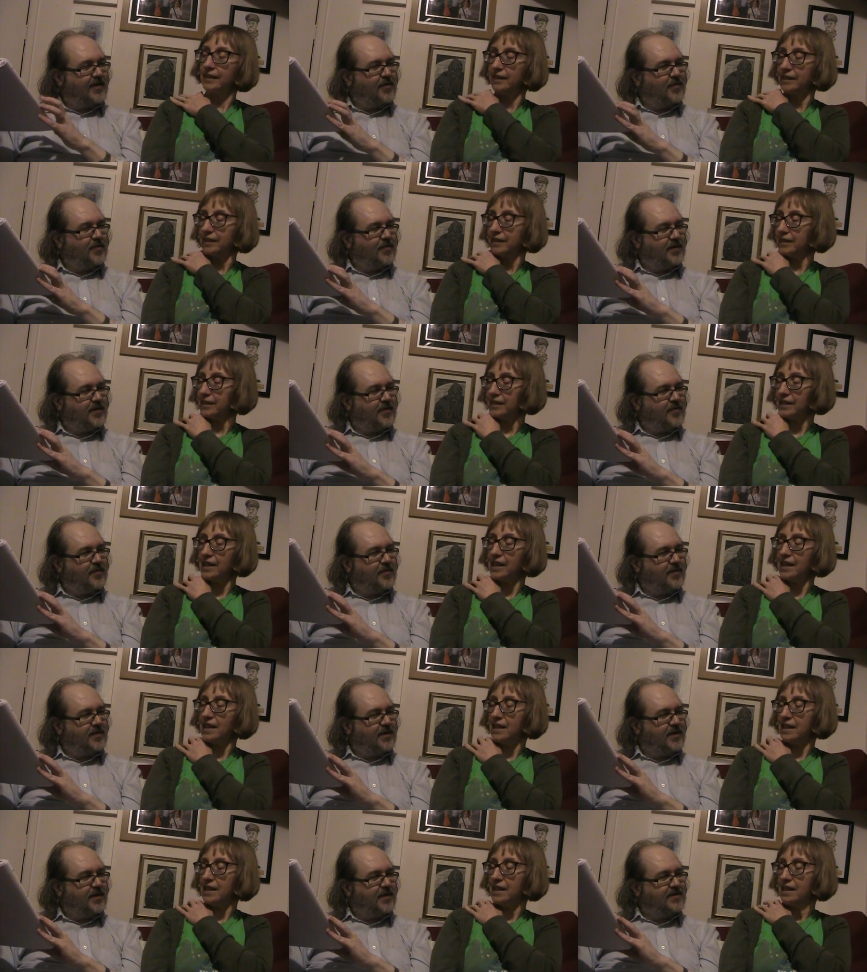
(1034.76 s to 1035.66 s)
Speaker 1: all the all
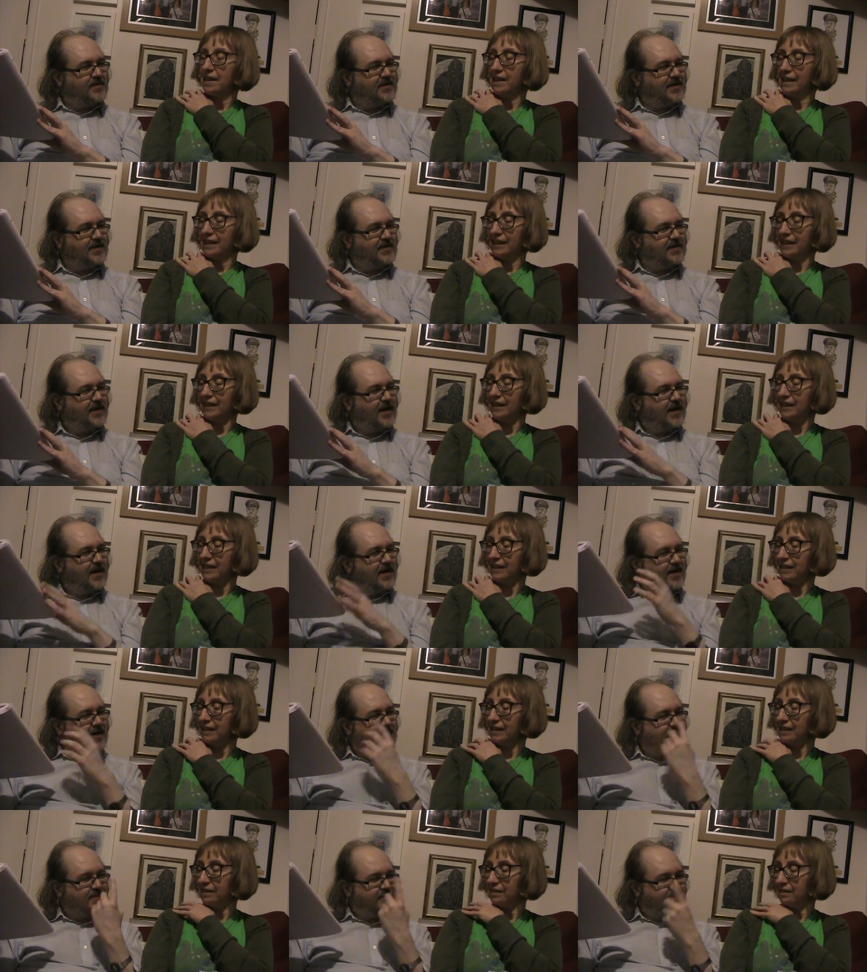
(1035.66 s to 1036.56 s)
the nurses,
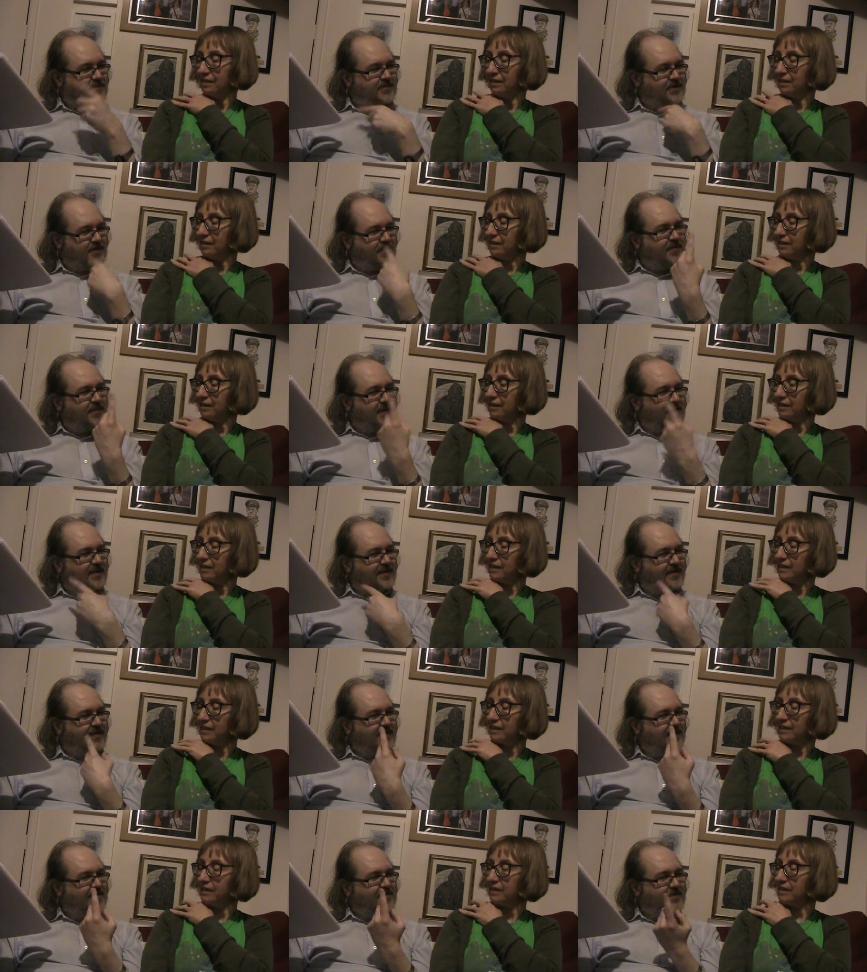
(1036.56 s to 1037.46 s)
because
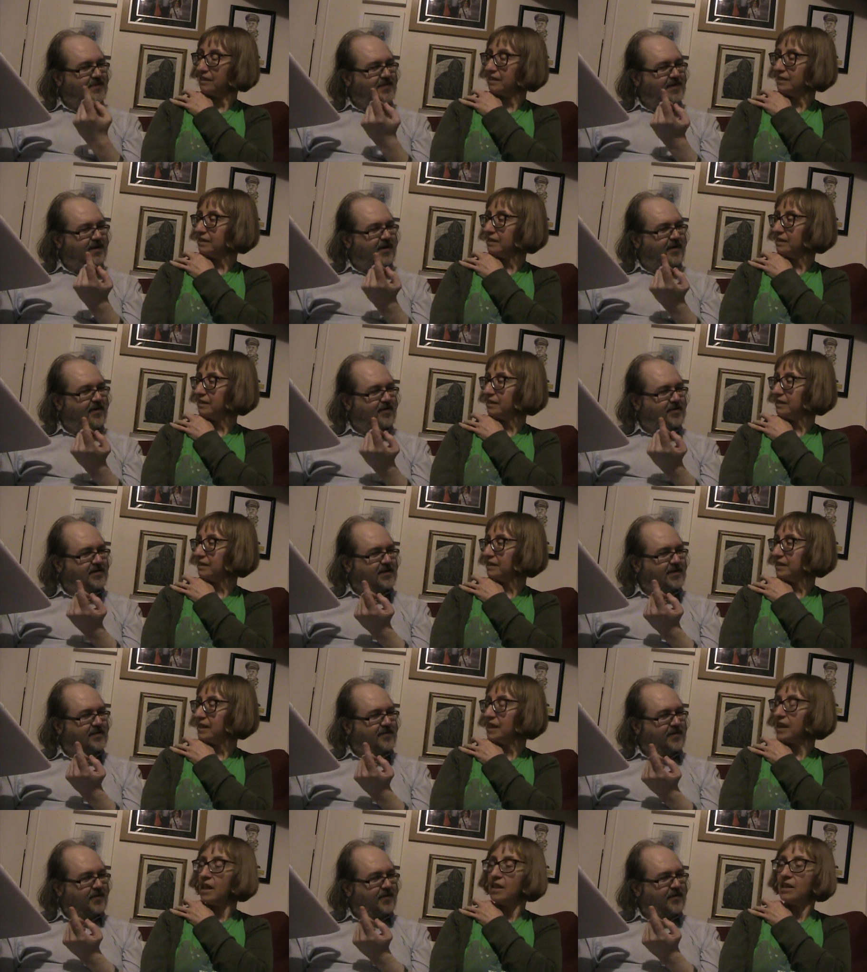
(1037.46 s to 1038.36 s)
presumably this was in a
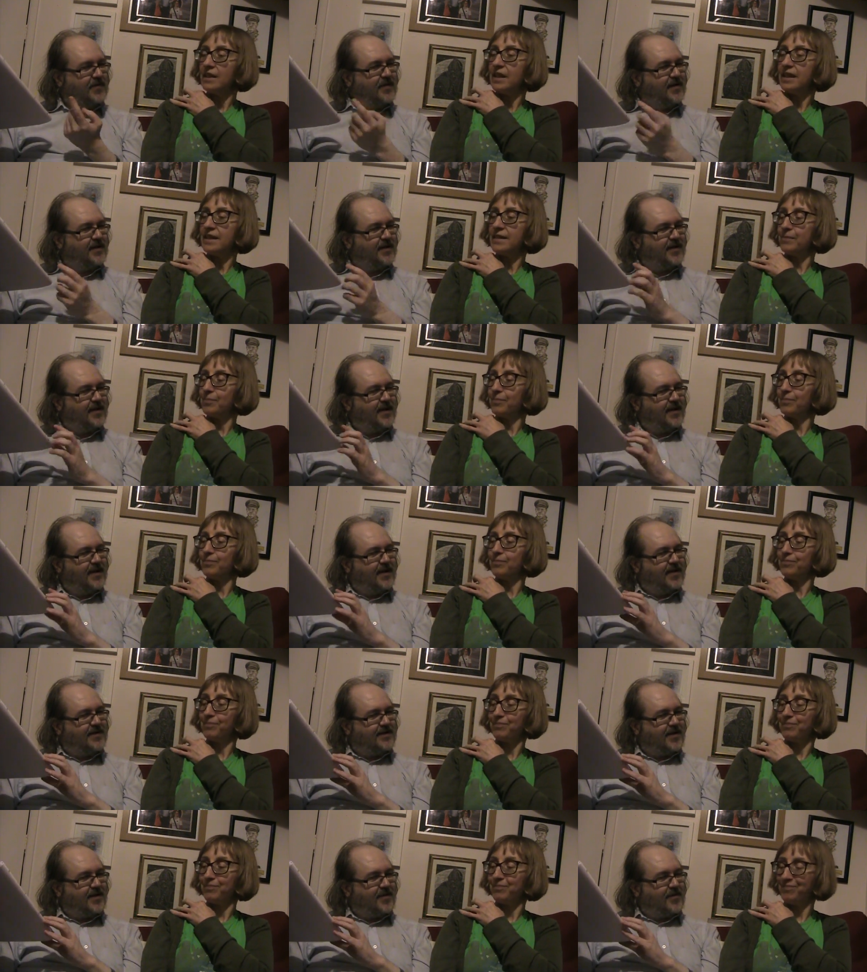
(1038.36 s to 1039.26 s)
hospital. I, I,
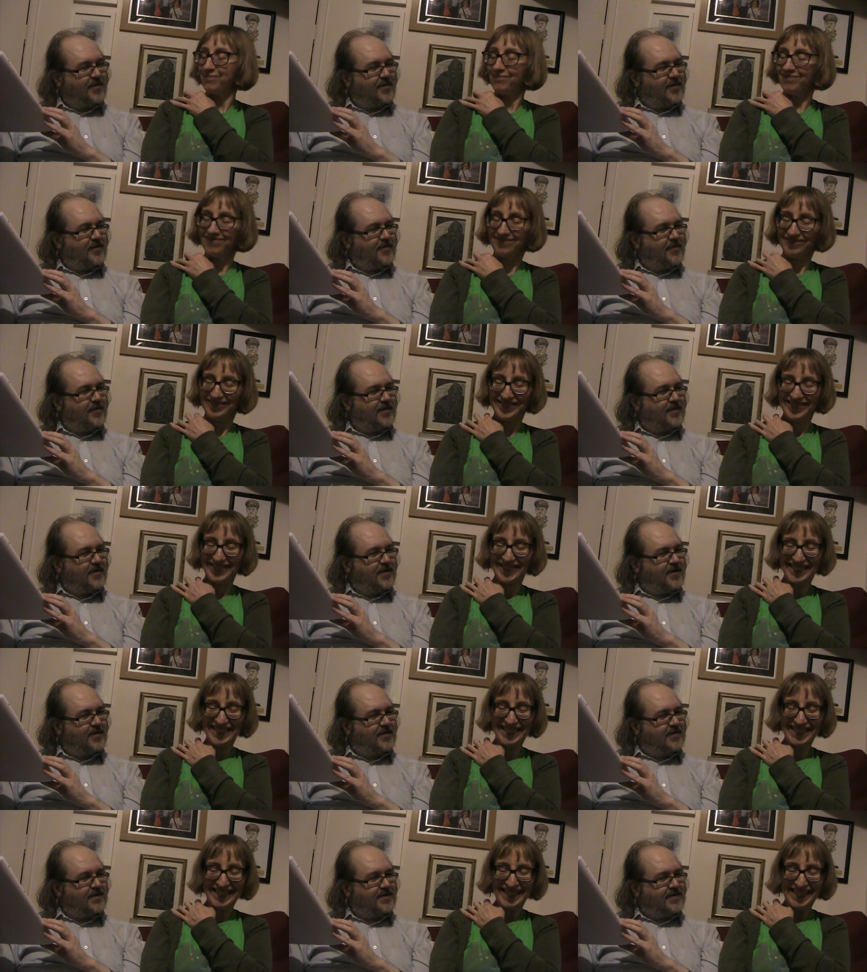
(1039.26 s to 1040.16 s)
So were all the
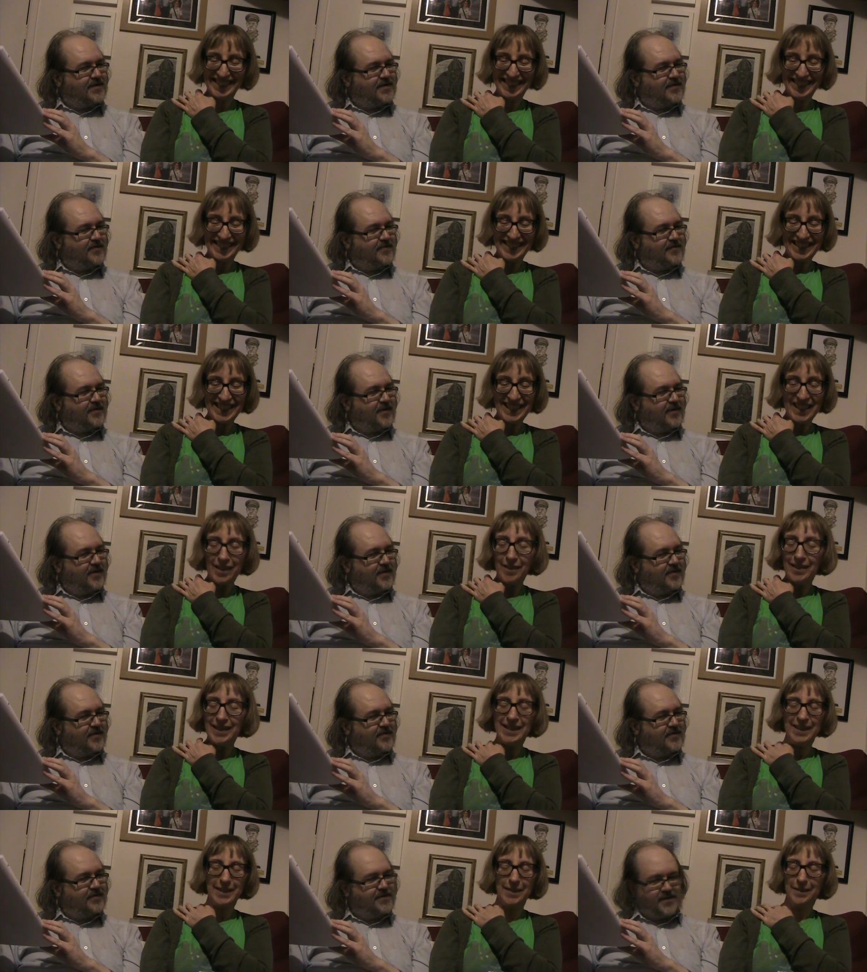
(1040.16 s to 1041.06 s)
nurses confused?
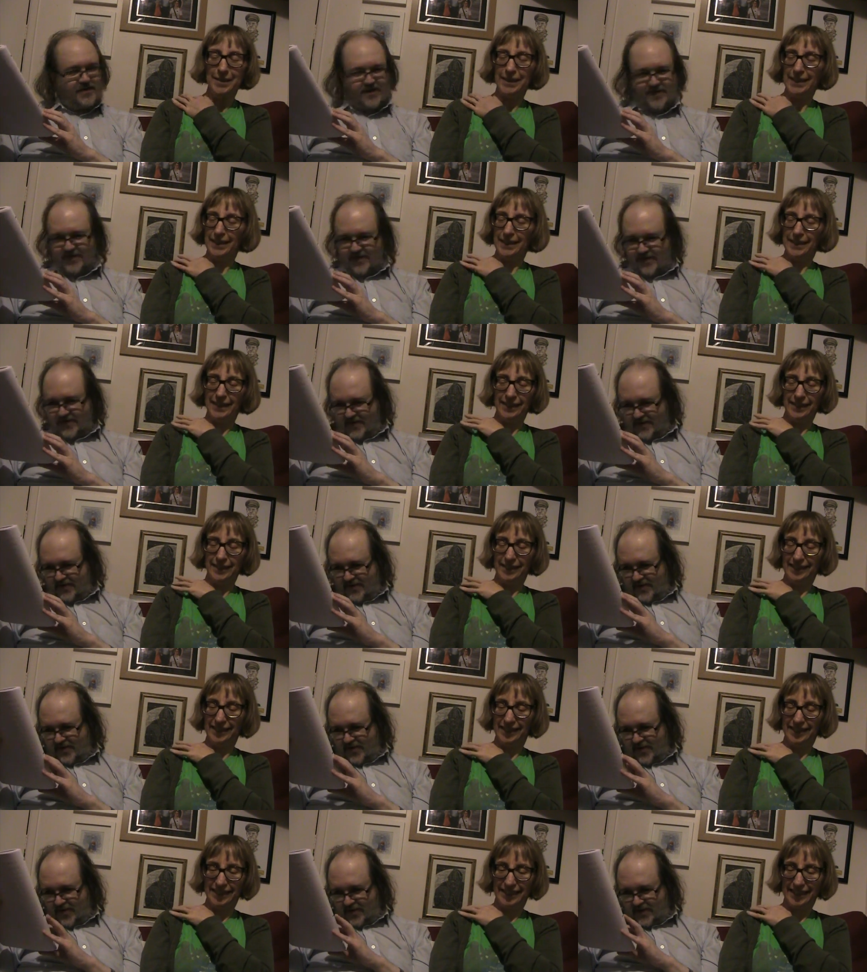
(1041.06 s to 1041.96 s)
Speaker 2: I don't know.
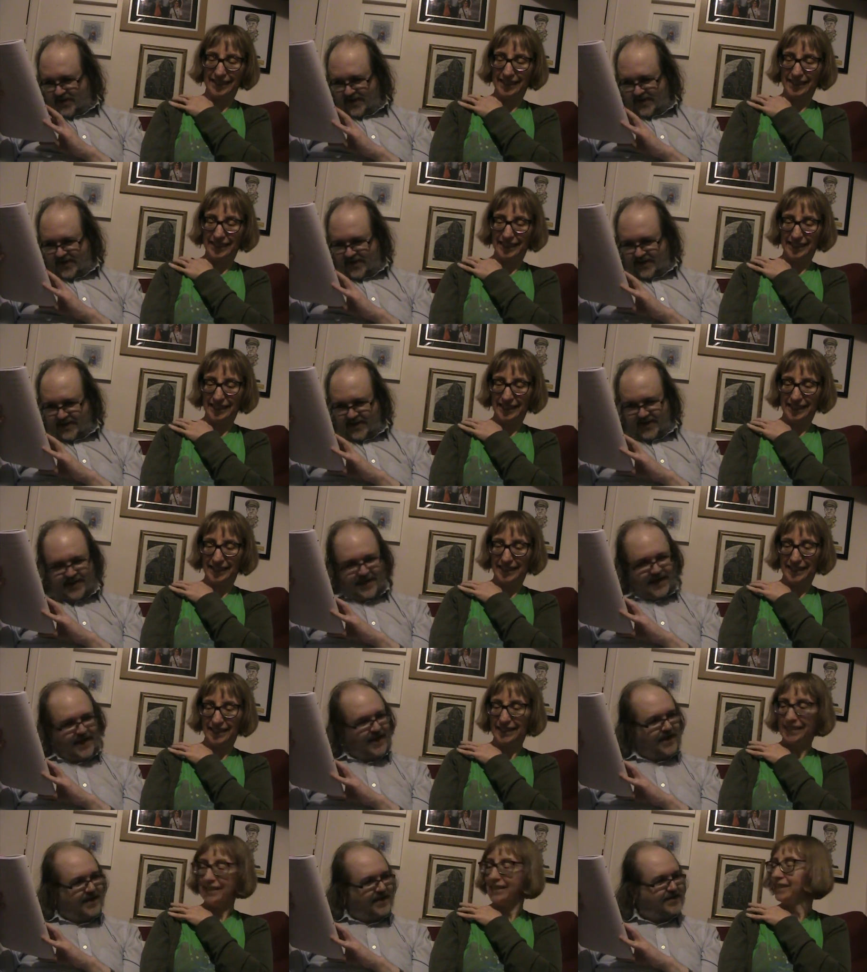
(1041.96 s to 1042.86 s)
Speaker 1: Or did did
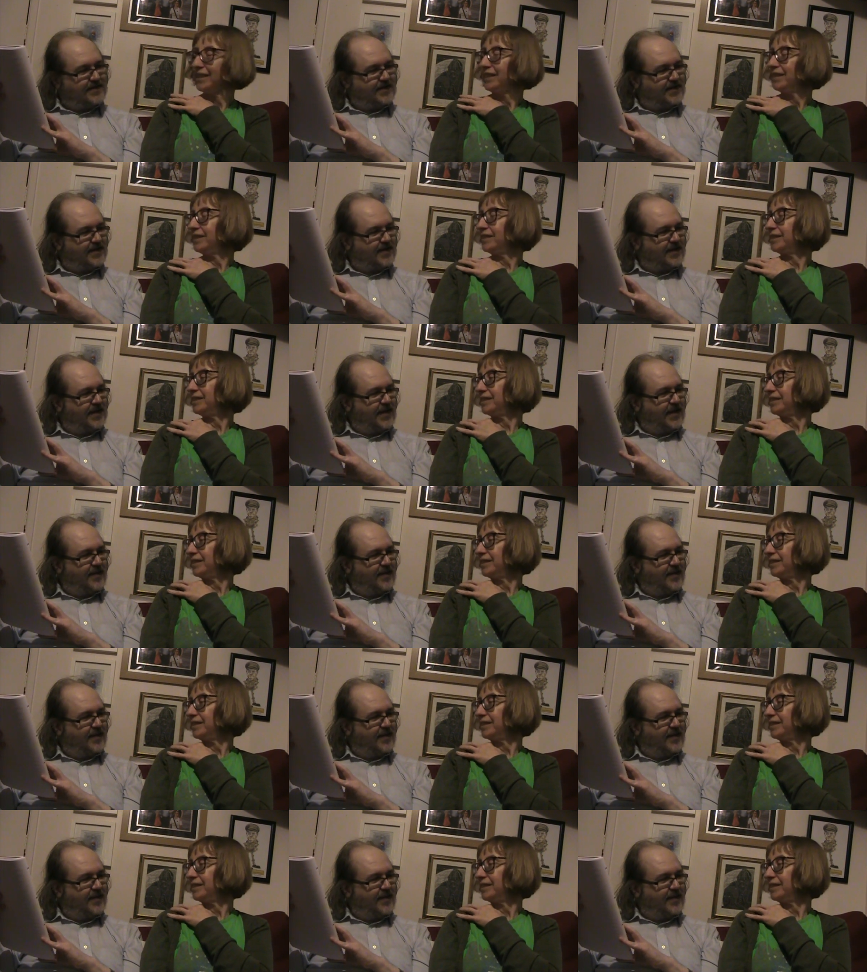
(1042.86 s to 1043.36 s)
he suddenly